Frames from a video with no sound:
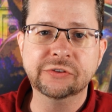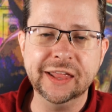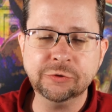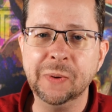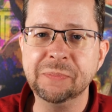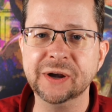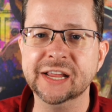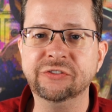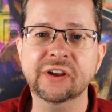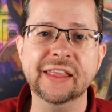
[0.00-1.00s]
So that's my
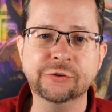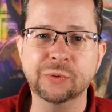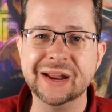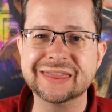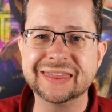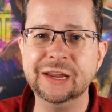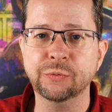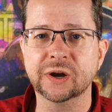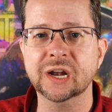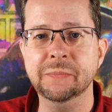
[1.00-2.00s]
prediction. That's where I
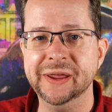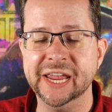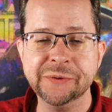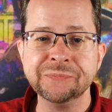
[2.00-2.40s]
think we're going to be.